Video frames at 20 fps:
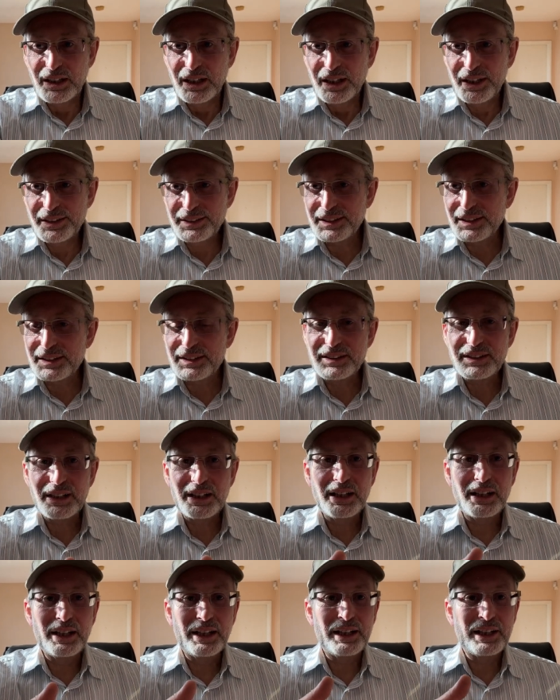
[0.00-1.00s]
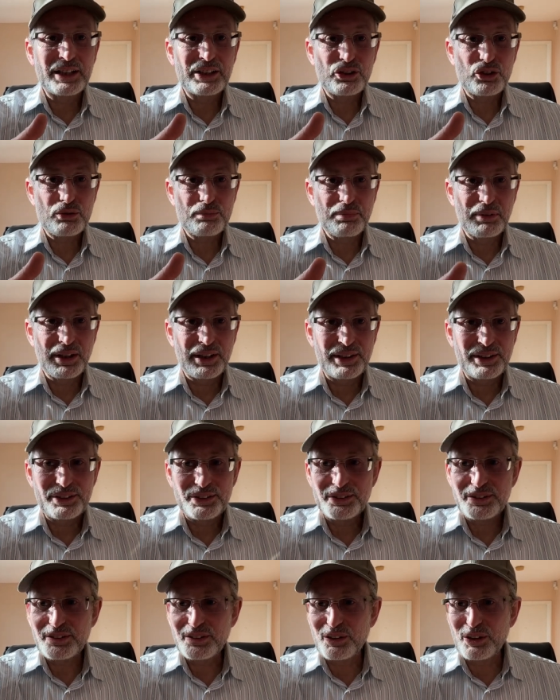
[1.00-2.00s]
Is it an English
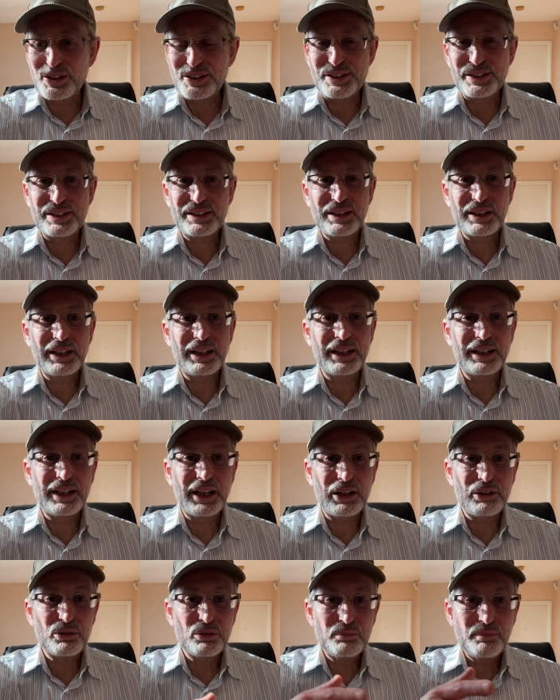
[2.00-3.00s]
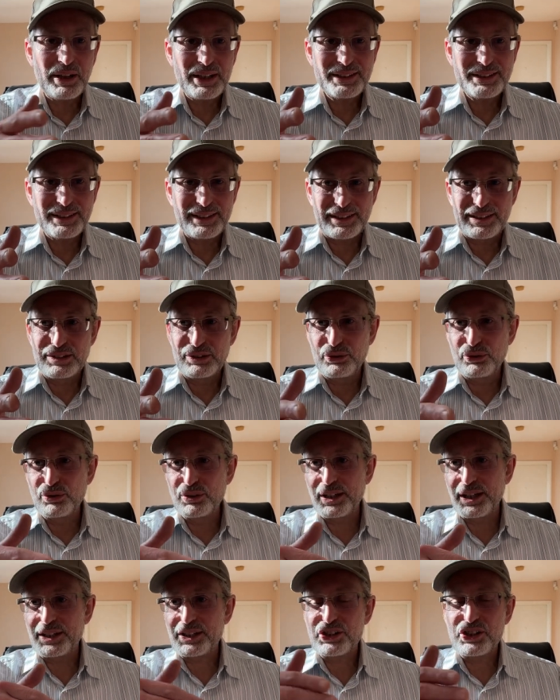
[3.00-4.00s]
blend or is it a aromatic? Do you
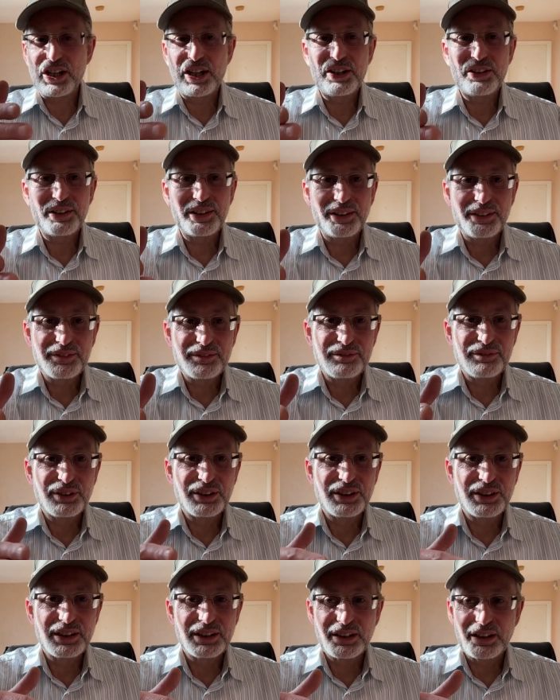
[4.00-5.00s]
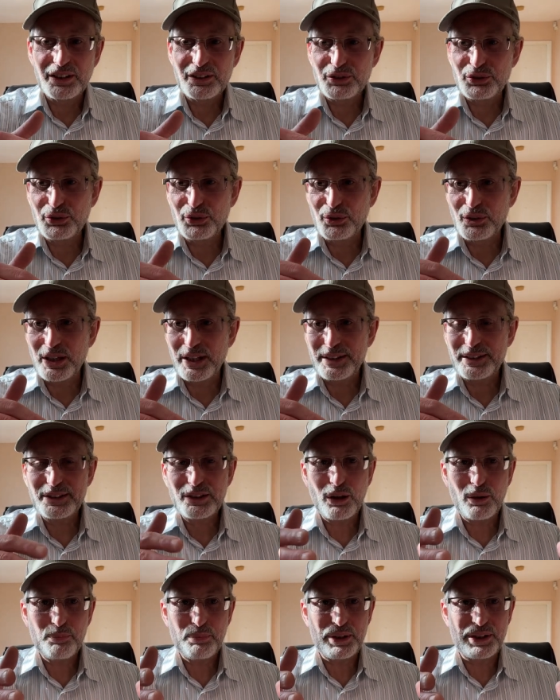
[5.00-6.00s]
like cherry, vanilla? Do you like
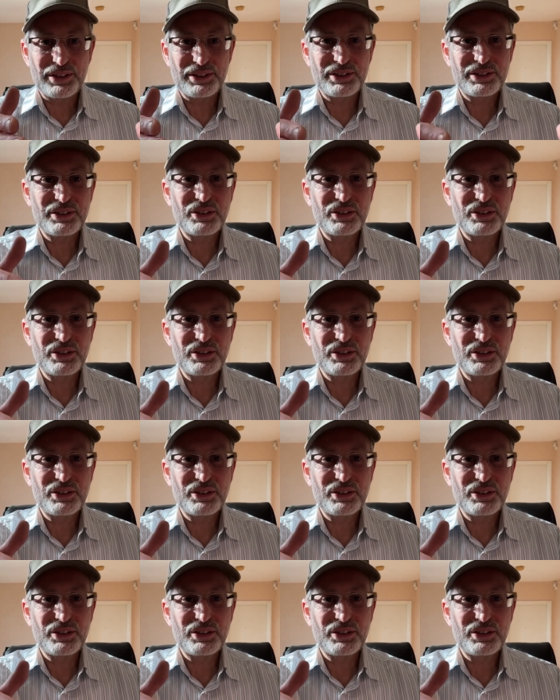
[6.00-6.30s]
toppings?